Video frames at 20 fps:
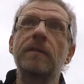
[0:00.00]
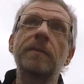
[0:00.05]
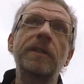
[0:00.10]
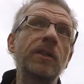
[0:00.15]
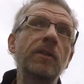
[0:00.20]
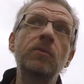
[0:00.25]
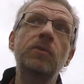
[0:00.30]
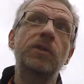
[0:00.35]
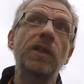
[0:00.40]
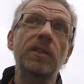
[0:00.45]
I
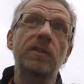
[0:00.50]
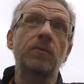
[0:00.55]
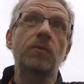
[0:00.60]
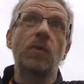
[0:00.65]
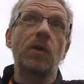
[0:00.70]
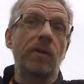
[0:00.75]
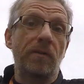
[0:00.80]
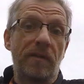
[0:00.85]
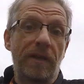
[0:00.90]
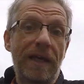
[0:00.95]
mean, who doesn't
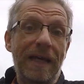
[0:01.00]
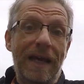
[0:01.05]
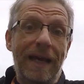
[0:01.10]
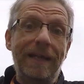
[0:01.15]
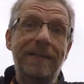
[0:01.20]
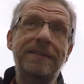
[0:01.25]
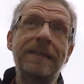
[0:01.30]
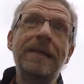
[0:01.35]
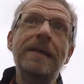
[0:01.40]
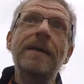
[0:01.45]
want
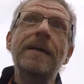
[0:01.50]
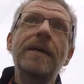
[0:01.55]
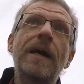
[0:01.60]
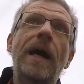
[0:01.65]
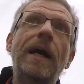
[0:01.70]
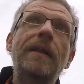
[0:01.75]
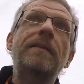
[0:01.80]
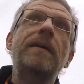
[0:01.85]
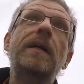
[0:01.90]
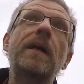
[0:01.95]
that?
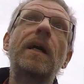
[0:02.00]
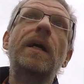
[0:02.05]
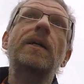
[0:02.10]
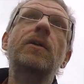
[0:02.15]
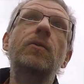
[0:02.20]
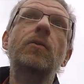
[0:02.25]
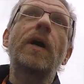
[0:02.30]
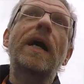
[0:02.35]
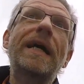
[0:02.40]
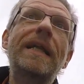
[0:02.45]
And the guy
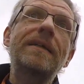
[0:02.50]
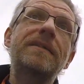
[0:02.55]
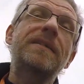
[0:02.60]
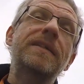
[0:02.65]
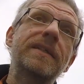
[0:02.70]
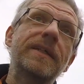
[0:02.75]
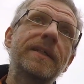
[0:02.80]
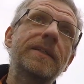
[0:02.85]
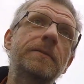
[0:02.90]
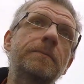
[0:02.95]
who
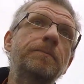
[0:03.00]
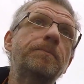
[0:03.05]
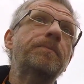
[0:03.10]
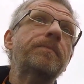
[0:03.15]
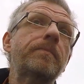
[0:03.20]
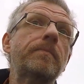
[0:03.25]
edited it